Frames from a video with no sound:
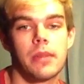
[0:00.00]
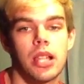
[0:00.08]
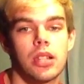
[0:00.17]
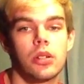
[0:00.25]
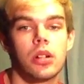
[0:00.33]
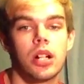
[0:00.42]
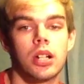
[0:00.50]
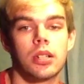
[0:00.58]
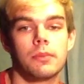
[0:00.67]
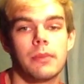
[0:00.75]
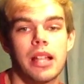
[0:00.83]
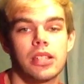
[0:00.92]
Mallow
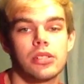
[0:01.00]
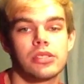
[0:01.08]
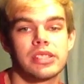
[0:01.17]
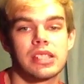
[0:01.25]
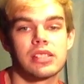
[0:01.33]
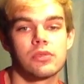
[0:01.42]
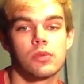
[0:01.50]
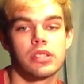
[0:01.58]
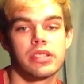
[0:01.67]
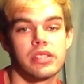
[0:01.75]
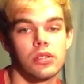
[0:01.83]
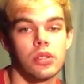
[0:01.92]
on
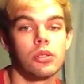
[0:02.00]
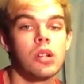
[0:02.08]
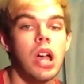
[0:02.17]
Mallow610,